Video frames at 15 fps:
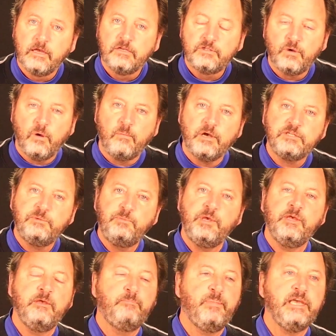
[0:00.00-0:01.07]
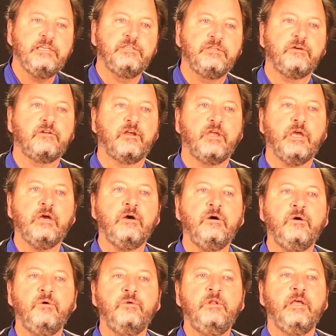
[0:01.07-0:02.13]
So it must be based on a
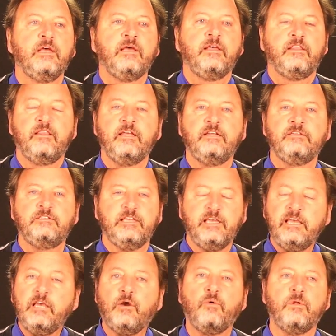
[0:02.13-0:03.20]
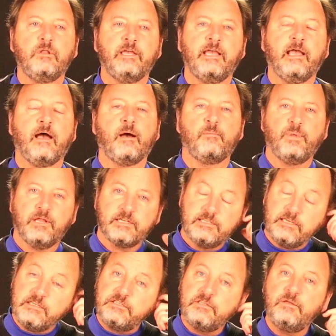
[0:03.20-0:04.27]
code that is equally complex.
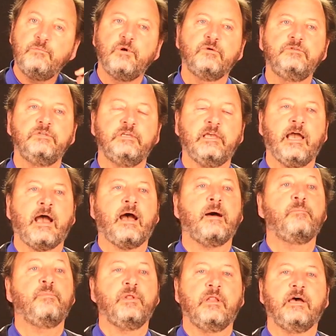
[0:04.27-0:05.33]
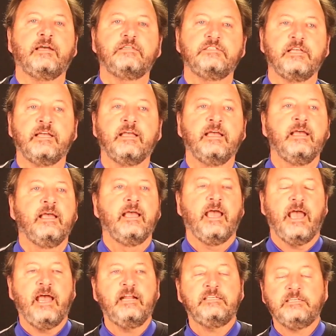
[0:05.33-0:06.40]
It's the most complex thing.
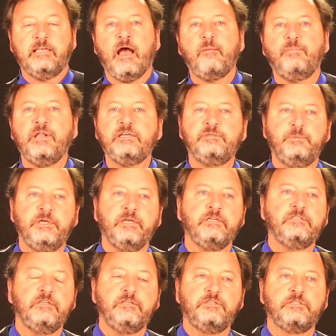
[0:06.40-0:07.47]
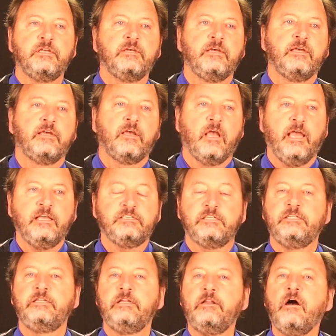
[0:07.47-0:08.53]
And it's complex because it's
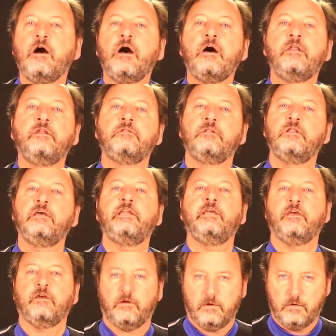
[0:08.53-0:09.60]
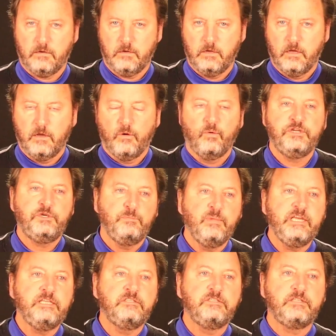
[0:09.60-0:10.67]
non-linear, which
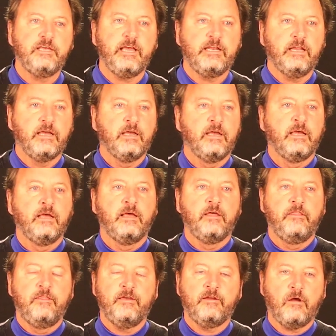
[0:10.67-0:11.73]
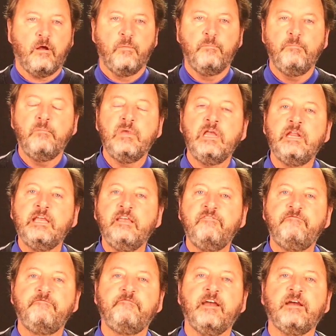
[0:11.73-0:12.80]
means that there are many
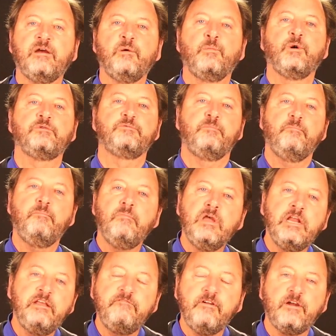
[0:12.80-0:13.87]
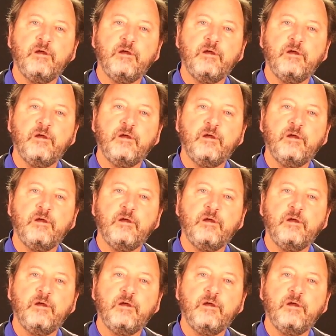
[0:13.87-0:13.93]
variables, many